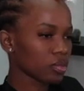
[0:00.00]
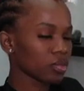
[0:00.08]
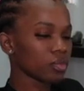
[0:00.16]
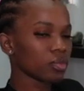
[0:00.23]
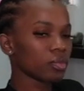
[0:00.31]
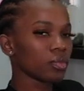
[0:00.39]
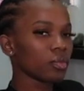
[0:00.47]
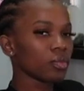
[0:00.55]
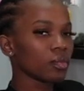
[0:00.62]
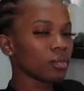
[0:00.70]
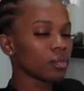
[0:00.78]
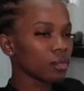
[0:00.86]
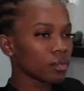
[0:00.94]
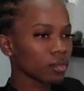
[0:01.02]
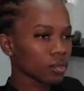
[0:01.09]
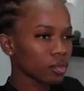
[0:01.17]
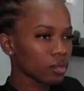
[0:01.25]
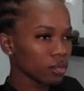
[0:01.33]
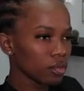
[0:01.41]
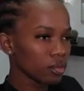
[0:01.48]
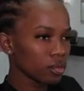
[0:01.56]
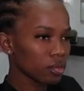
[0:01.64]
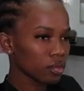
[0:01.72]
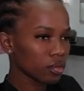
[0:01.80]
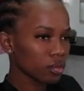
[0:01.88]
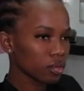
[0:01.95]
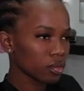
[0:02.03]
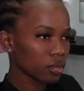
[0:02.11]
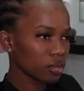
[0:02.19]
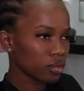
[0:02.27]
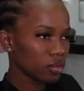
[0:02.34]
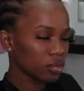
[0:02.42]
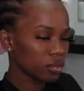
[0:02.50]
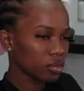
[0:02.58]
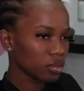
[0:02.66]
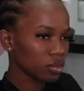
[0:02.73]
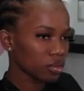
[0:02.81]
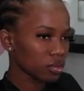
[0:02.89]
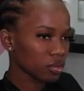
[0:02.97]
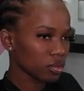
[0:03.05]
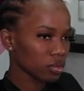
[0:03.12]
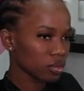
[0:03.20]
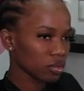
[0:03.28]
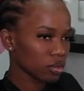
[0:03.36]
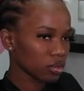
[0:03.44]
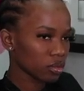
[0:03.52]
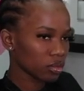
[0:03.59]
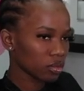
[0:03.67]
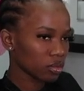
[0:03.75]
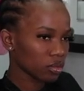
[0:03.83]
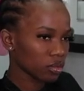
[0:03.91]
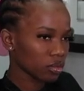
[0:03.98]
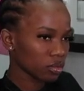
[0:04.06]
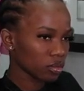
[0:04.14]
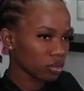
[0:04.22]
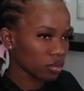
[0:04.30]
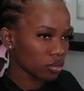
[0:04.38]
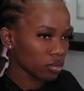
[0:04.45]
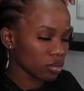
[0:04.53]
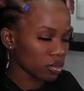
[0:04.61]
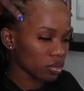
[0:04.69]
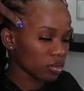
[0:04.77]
The person shown says nothing.